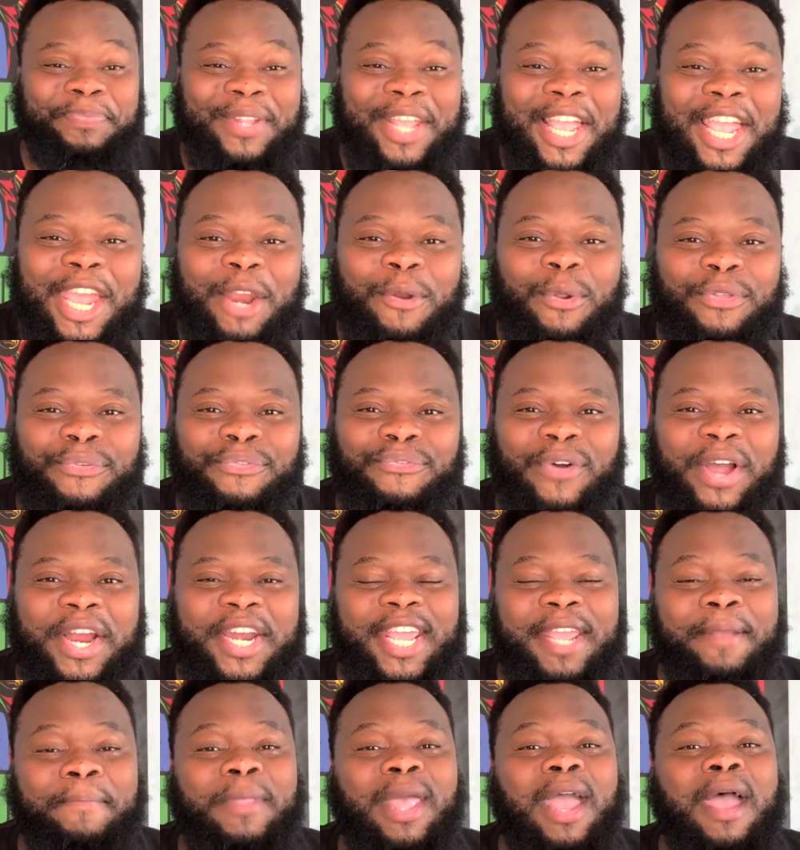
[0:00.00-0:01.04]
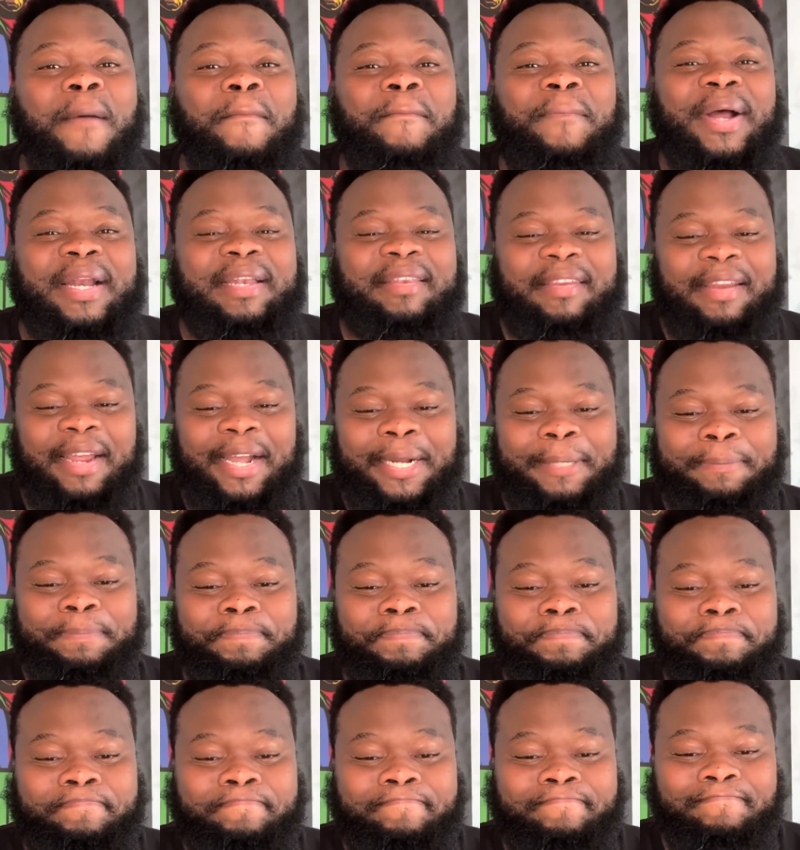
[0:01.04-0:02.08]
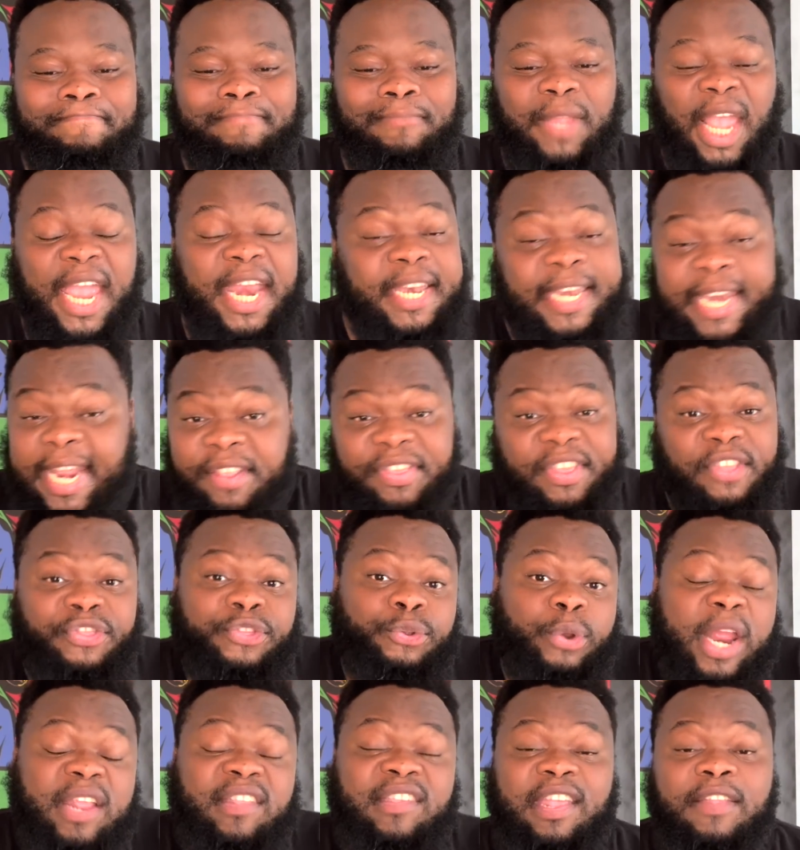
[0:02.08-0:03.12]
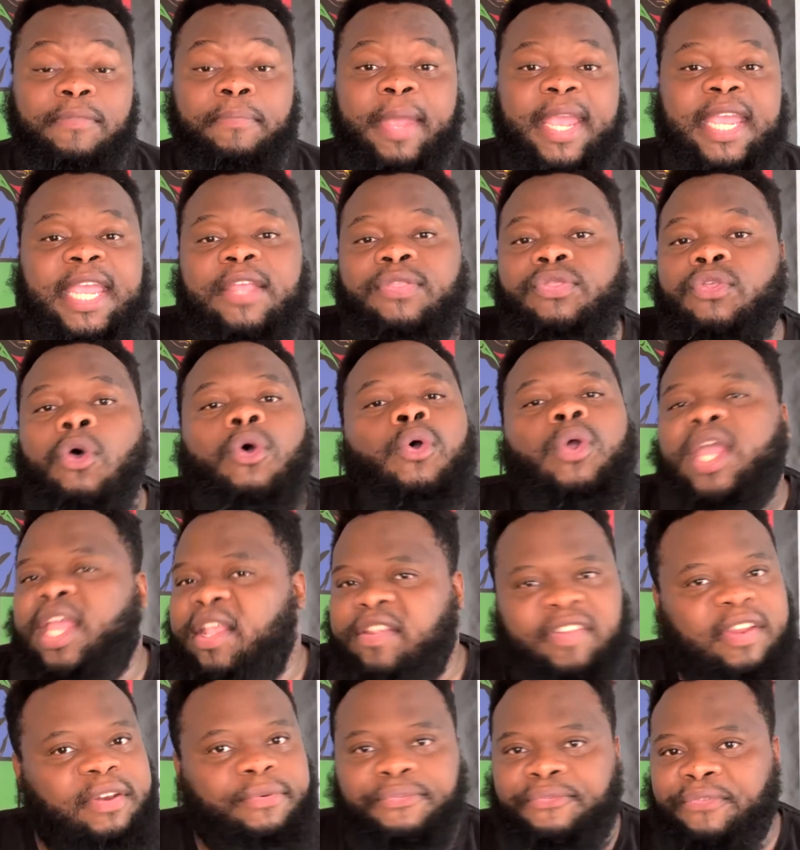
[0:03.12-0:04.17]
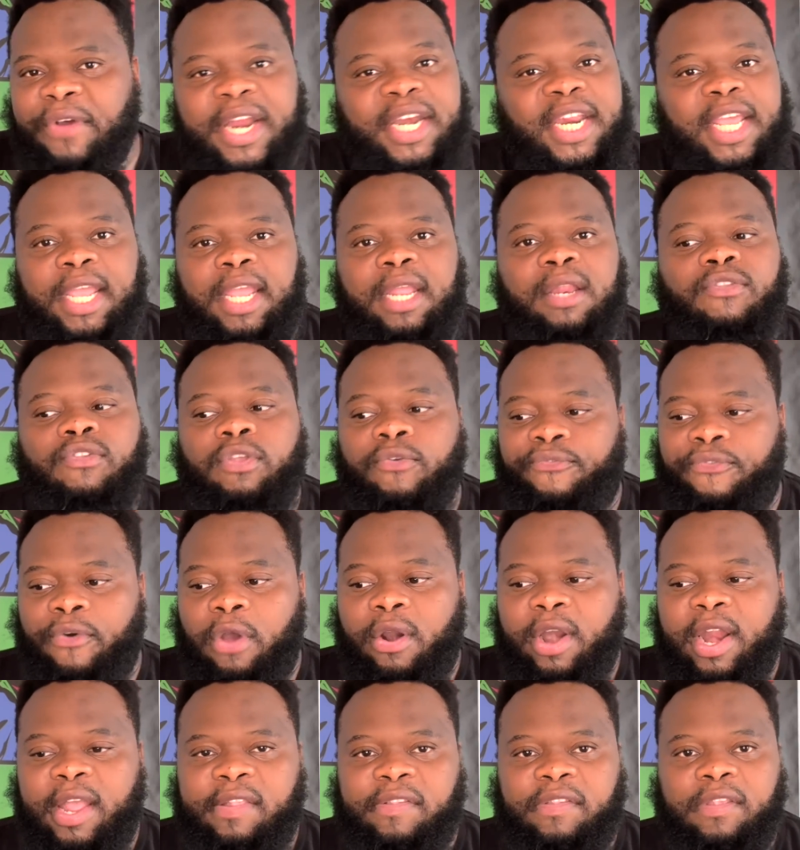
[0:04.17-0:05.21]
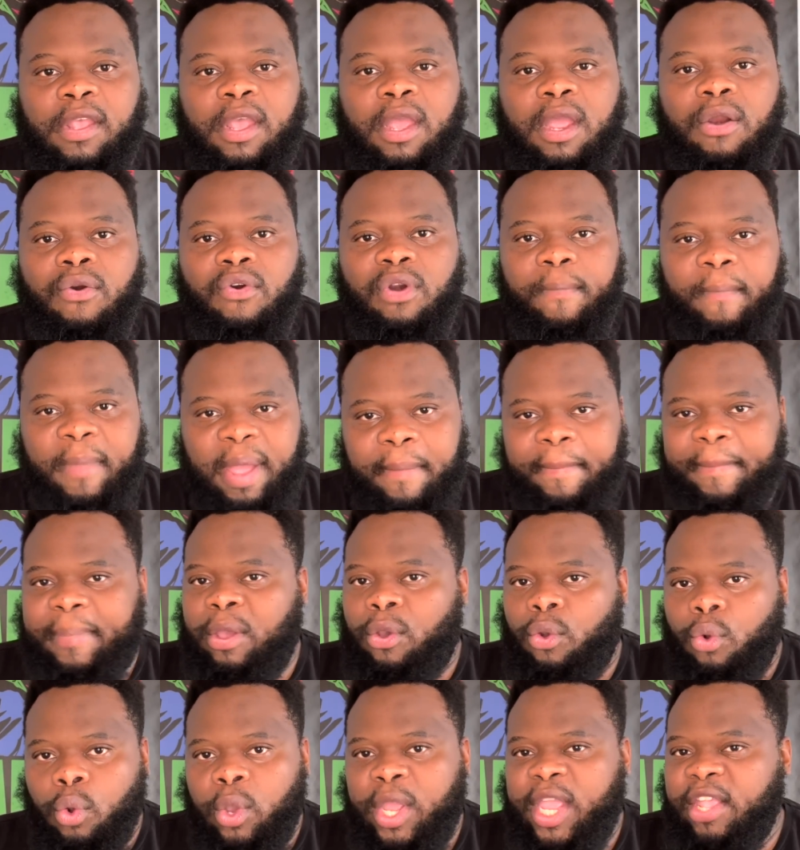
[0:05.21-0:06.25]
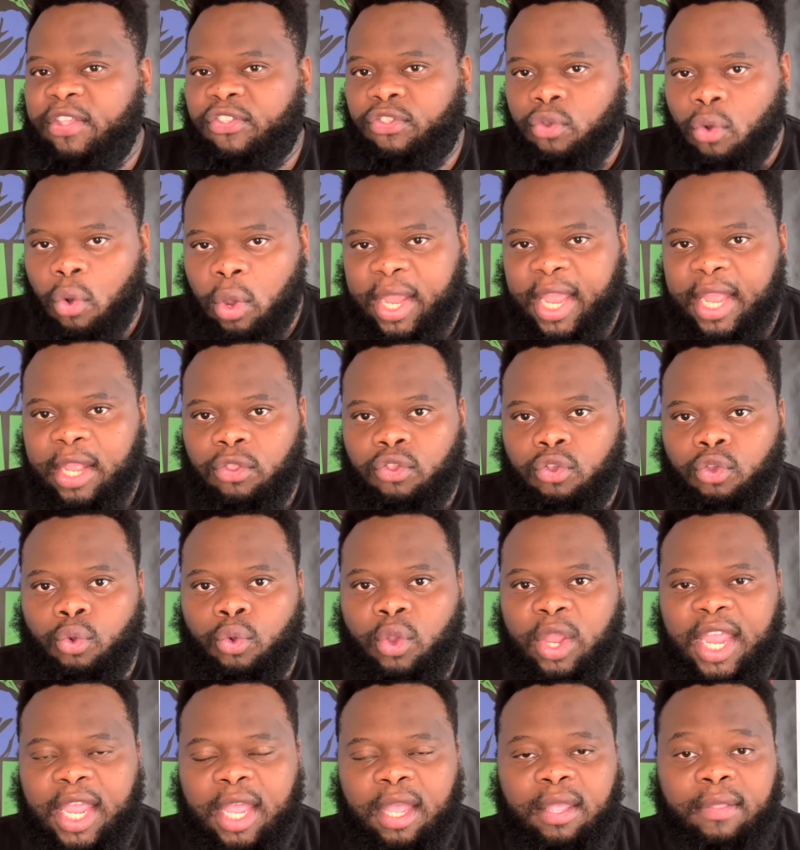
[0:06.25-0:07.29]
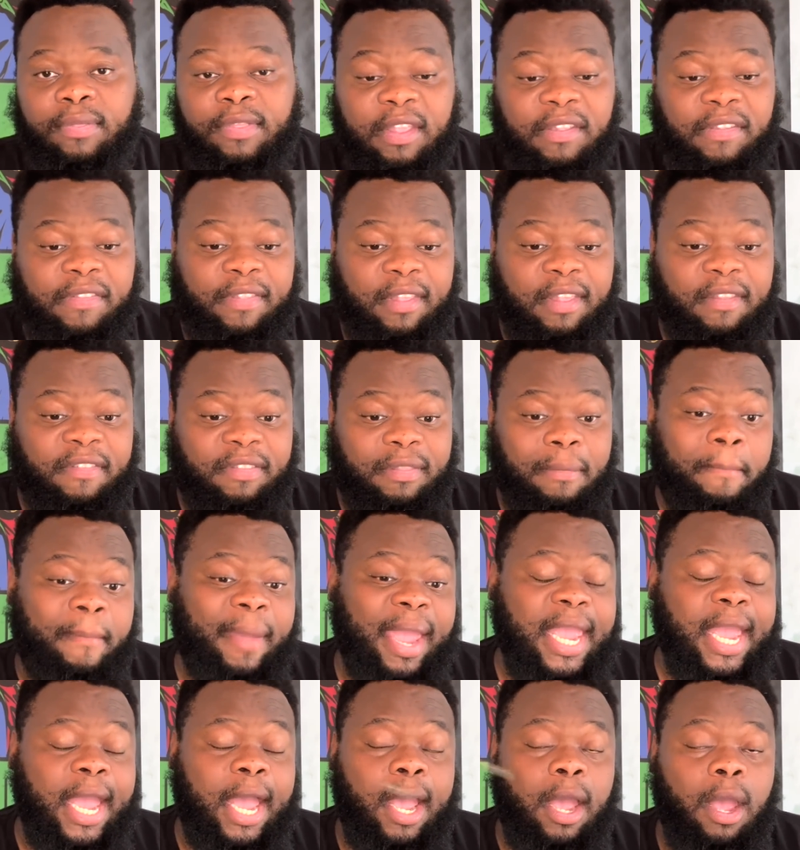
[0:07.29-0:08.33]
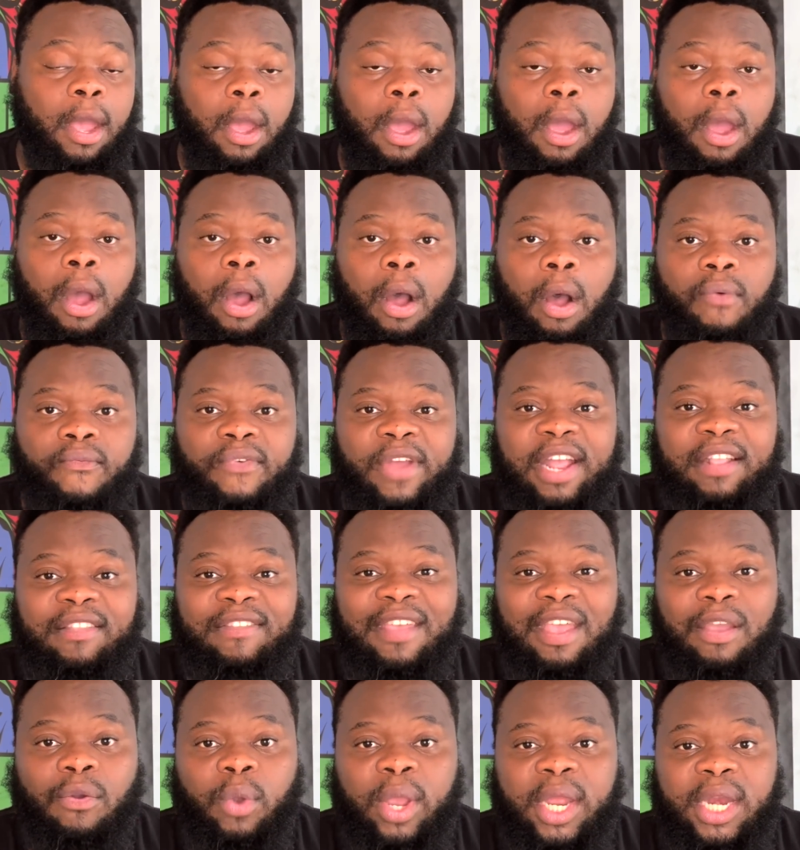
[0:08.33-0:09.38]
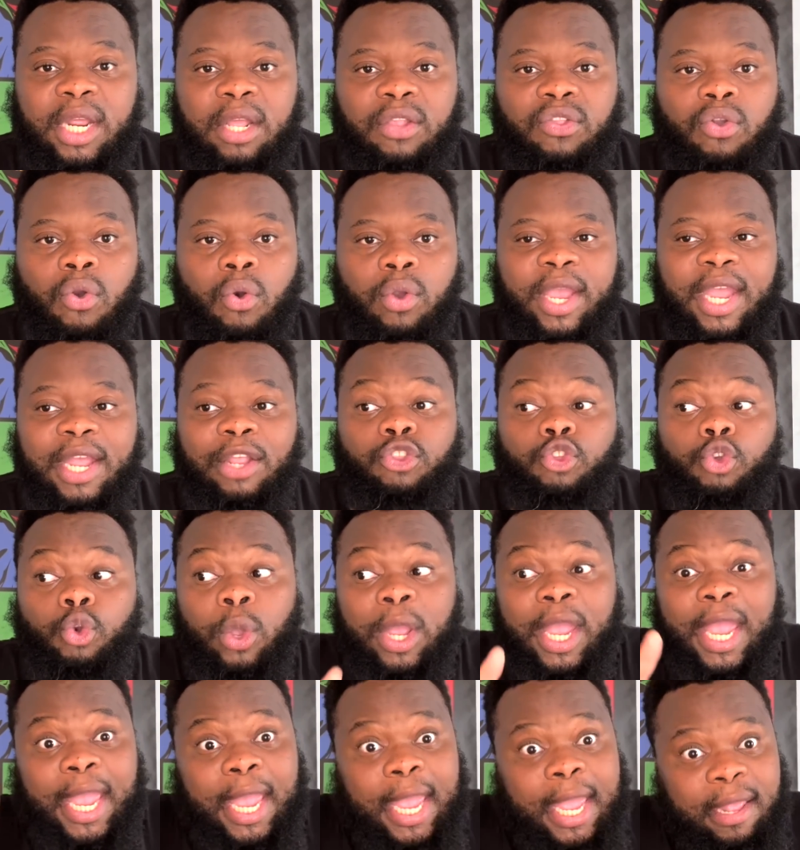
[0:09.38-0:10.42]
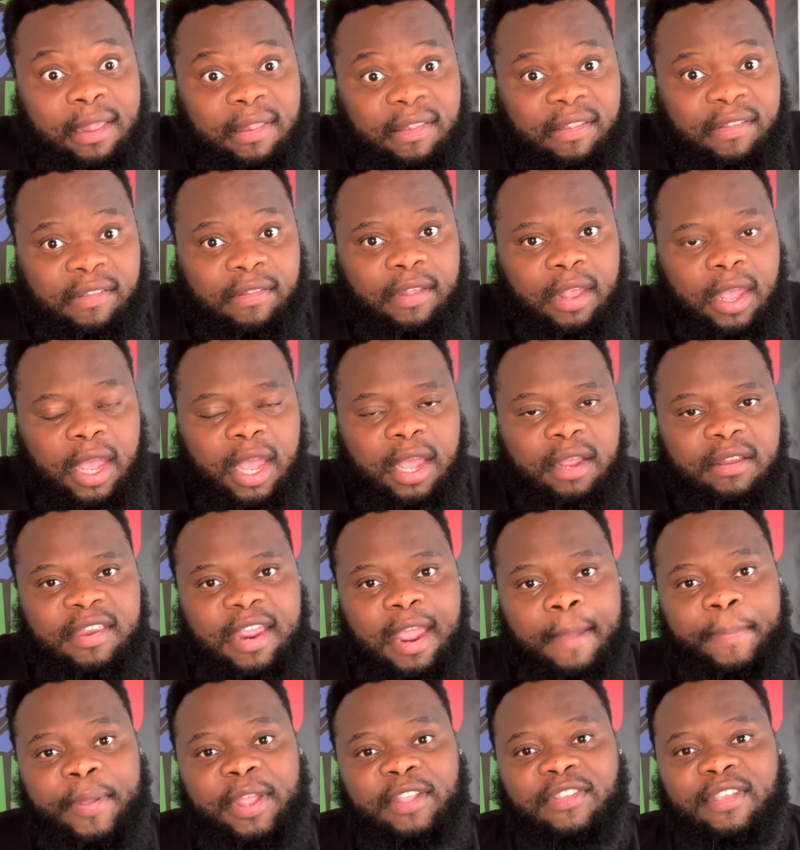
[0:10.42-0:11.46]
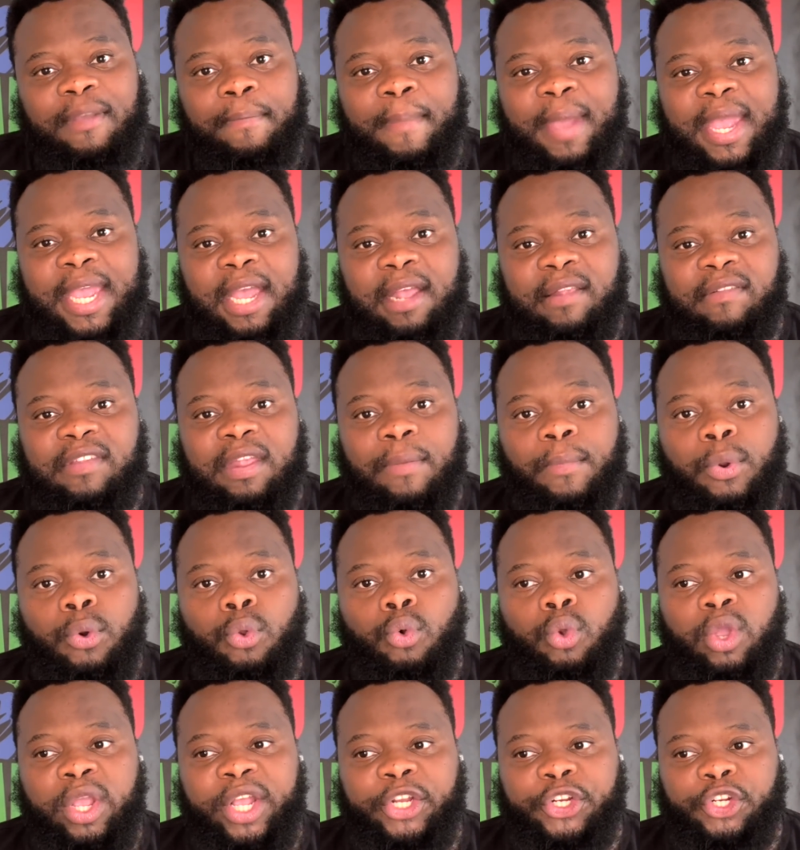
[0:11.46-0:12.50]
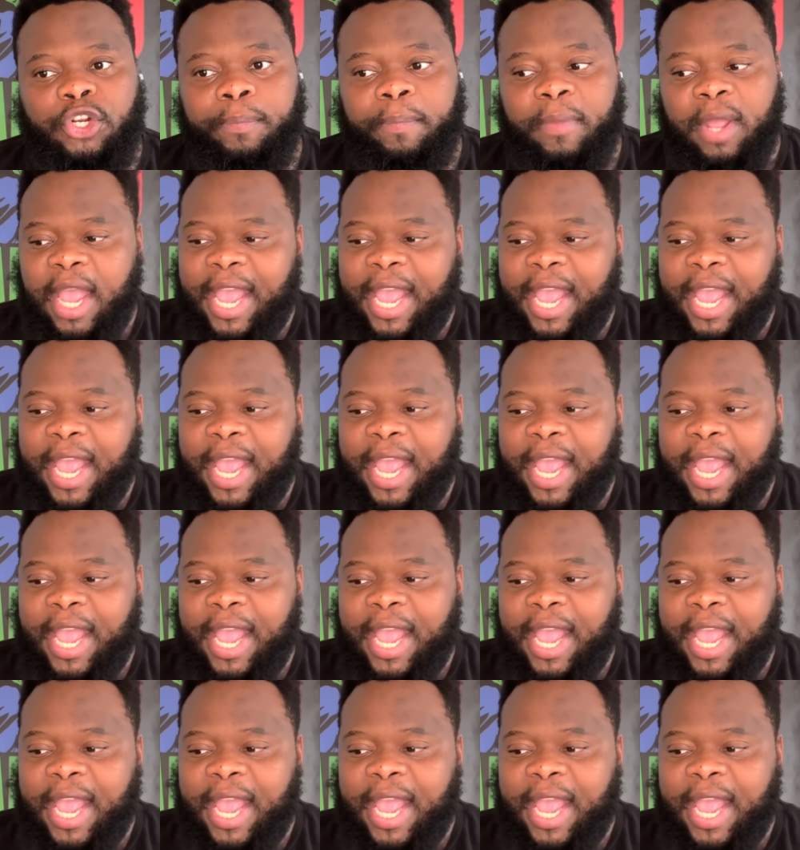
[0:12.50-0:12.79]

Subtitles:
It was funny. But indeed, the threat he's making, though, isn't funny, insofar as, remember who he's talking to. This is the mayor of eThekwini talking to his deputy mayor, someone who he should